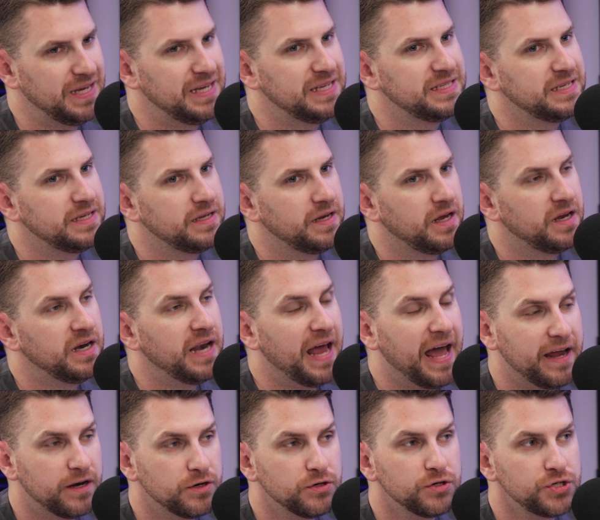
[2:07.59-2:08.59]
You know? Is it an
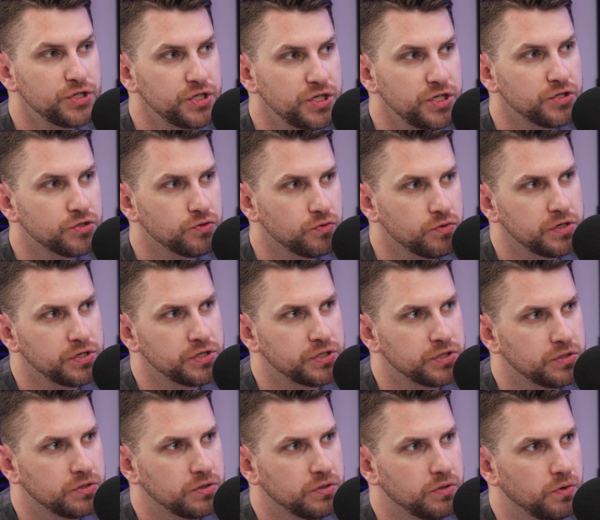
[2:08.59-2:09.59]
energy
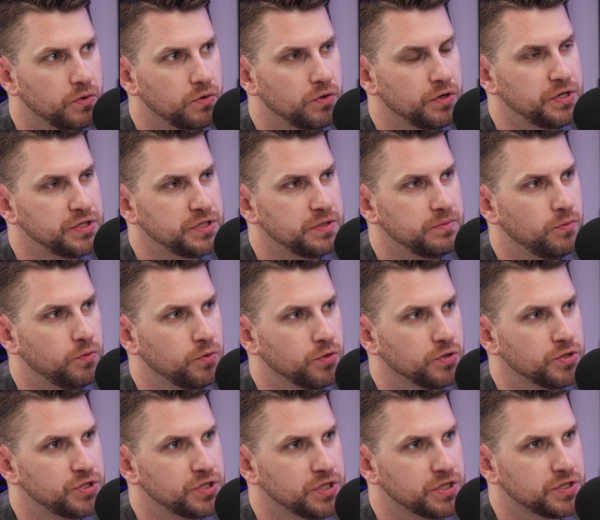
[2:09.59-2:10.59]
source, or is it
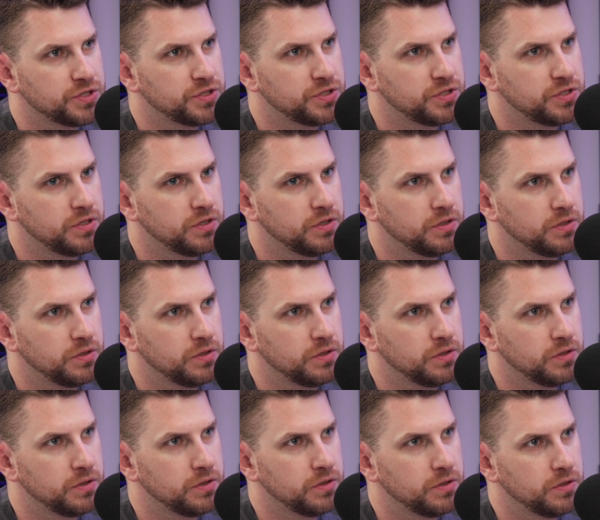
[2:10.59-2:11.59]
more just,
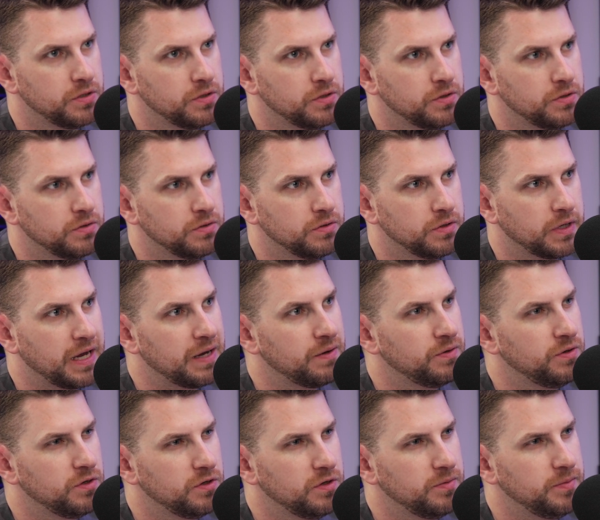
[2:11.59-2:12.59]

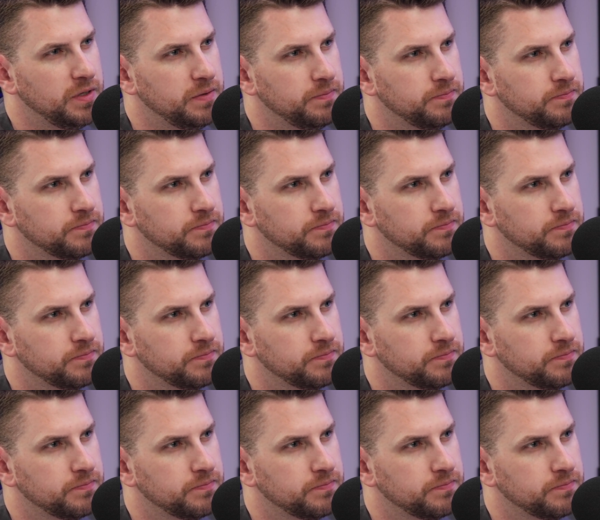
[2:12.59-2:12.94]
you know what I mean?